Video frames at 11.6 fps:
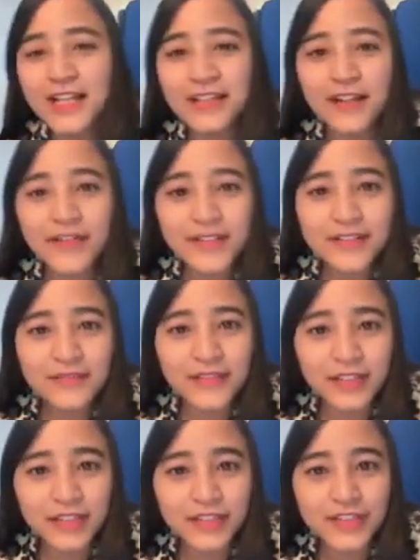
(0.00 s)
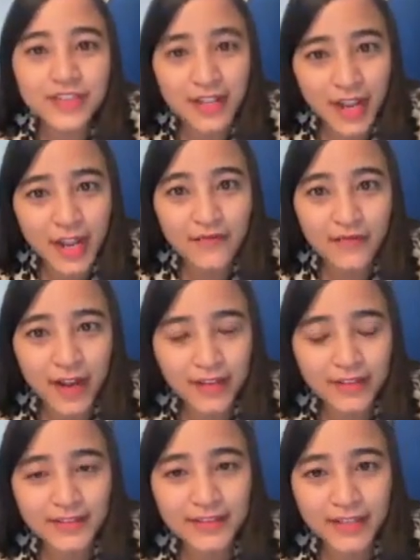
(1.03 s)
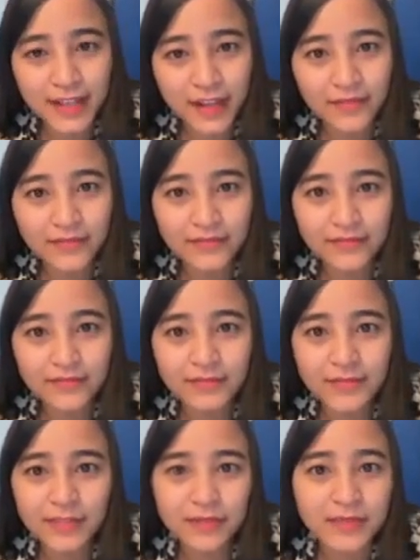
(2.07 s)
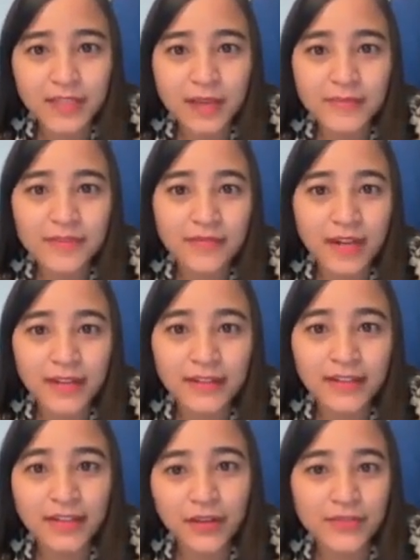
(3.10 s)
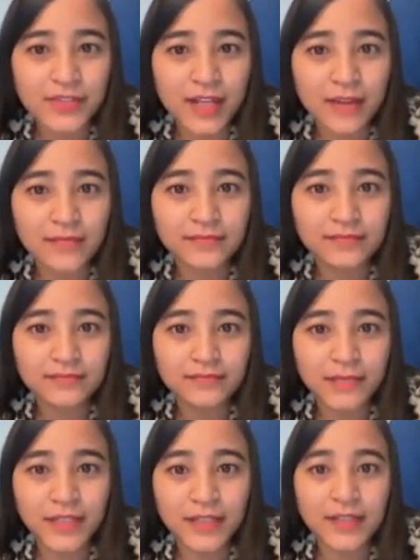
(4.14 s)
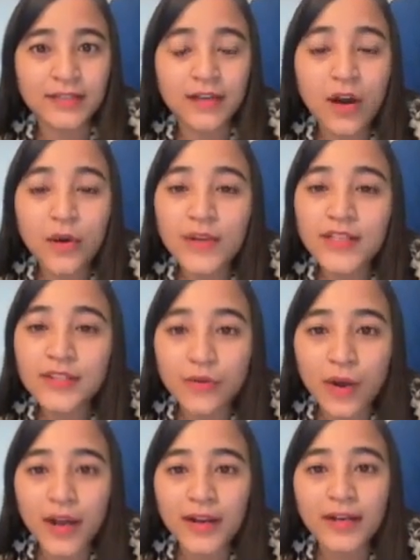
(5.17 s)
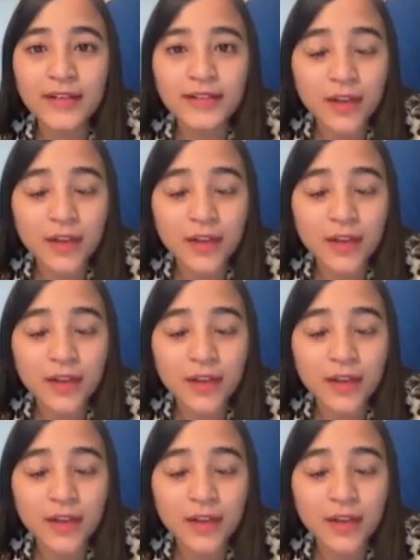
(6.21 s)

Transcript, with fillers: There is a village near Franklin's cave. Sometimes Franklin goes there, but it is always quiet and it is